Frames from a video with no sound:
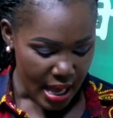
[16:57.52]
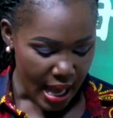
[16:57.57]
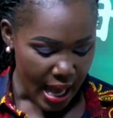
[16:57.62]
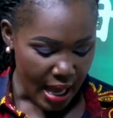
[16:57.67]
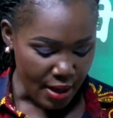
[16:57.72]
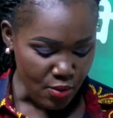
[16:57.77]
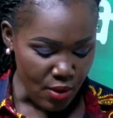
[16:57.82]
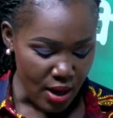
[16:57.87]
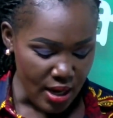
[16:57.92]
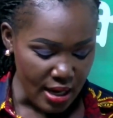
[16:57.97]

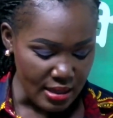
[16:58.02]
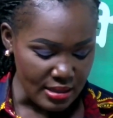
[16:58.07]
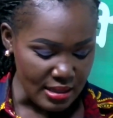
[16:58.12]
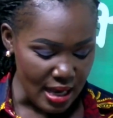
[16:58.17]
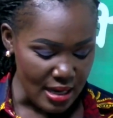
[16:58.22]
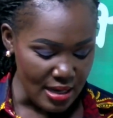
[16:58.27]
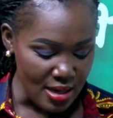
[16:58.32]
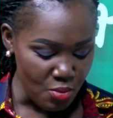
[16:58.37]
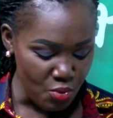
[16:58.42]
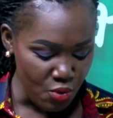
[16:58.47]
I don't
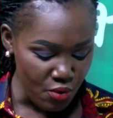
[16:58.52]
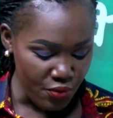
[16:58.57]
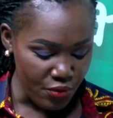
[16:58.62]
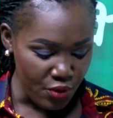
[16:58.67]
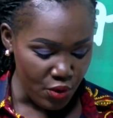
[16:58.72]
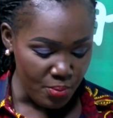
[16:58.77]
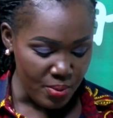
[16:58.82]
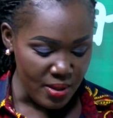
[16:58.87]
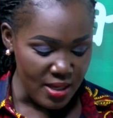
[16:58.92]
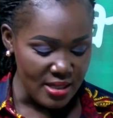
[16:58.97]
understand the movie.
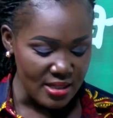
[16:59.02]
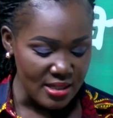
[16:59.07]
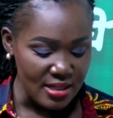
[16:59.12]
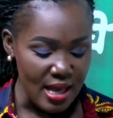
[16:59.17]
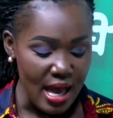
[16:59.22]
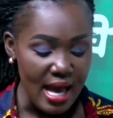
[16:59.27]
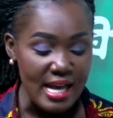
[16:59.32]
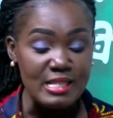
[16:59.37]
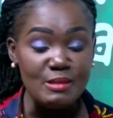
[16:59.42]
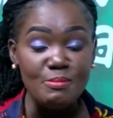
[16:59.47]
You please
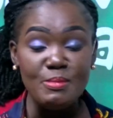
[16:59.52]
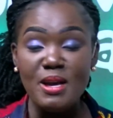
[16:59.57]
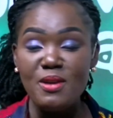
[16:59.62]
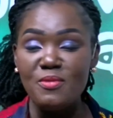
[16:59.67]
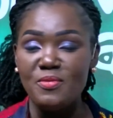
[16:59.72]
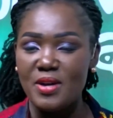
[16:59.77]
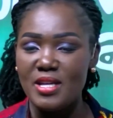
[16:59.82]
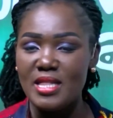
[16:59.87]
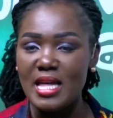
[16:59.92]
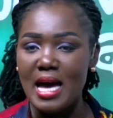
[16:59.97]
explain
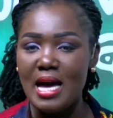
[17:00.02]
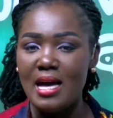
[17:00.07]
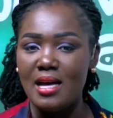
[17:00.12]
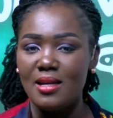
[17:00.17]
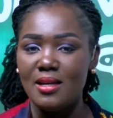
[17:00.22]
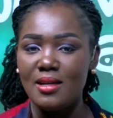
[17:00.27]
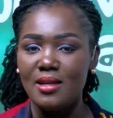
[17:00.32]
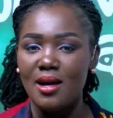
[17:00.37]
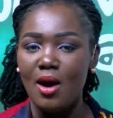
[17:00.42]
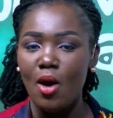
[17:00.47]
further.
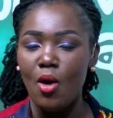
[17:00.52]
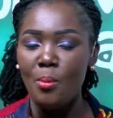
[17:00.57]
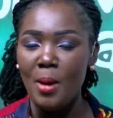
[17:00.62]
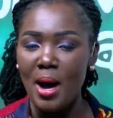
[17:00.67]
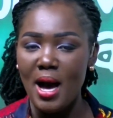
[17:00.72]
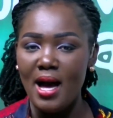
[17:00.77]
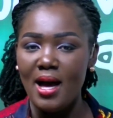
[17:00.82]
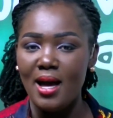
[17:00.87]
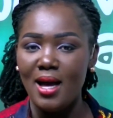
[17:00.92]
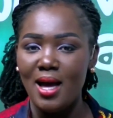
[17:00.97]

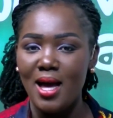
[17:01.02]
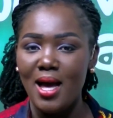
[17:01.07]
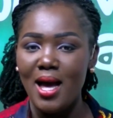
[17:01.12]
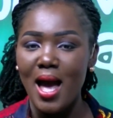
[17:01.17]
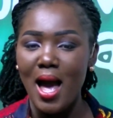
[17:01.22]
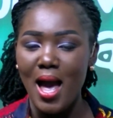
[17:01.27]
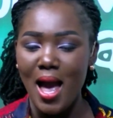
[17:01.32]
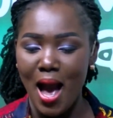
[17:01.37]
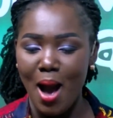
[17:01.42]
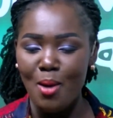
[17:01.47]
Oba,
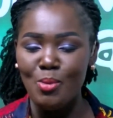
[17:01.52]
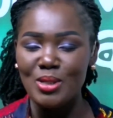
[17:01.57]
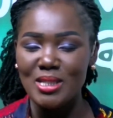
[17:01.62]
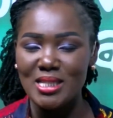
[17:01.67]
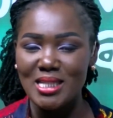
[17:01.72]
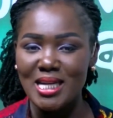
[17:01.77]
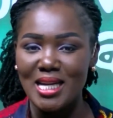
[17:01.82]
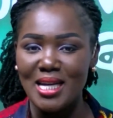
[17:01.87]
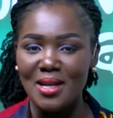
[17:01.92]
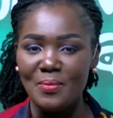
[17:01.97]
I would
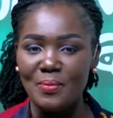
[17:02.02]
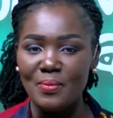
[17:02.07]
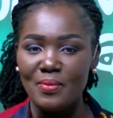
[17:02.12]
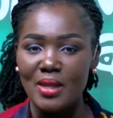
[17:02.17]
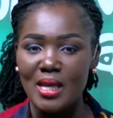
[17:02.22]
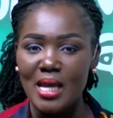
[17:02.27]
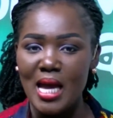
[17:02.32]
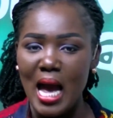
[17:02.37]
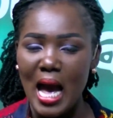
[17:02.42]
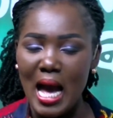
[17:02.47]
say,
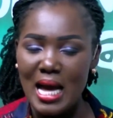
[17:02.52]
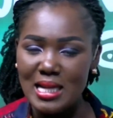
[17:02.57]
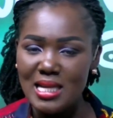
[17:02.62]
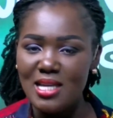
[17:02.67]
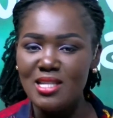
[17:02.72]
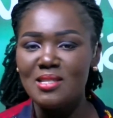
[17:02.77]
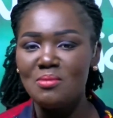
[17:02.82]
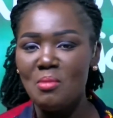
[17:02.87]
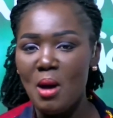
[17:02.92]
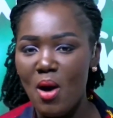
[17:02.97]
at
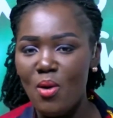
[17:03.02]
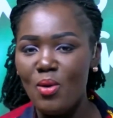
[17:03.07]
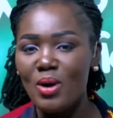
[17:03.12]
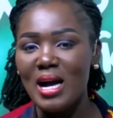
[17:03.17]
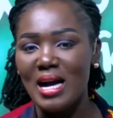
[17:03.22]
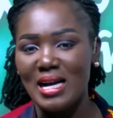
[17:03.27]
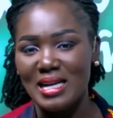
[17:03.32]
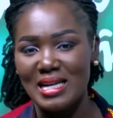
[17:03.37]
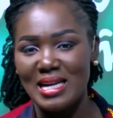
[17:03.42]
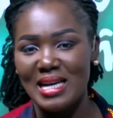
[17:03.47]
least my
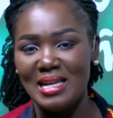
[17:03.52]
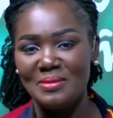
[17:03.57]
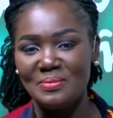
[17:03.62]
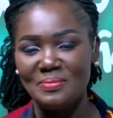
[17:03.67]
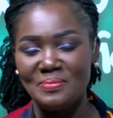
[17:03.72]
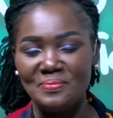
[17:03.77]
hokakra.